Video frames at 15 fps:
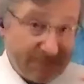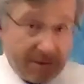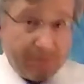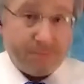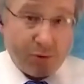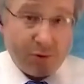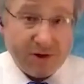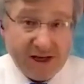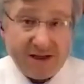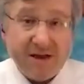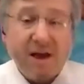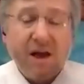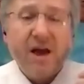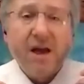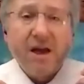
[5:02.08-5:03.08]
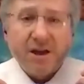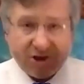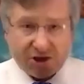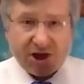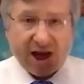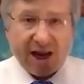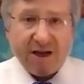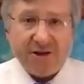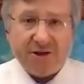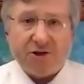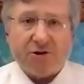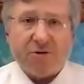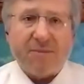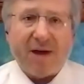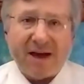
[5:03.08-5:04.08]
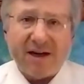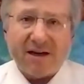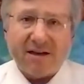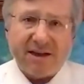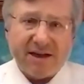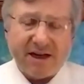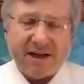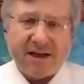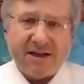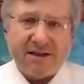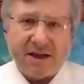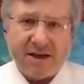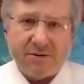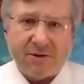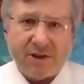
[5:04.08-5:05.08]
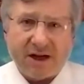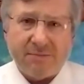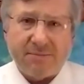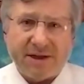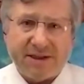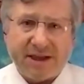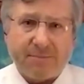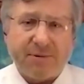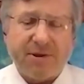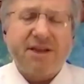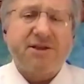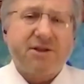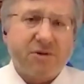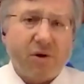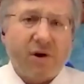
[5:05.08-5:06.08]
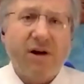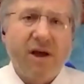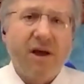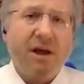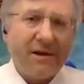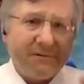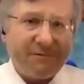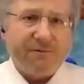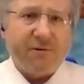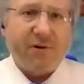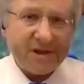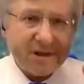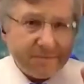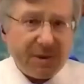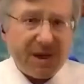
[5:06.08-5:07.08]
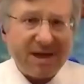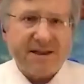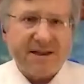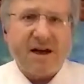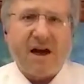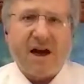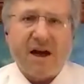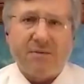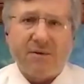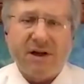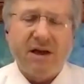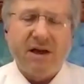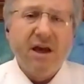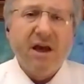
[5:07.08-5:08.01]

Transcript: that we brought in changed dramatically. And I can tell you a lot about that. But let's start first, basic hiring.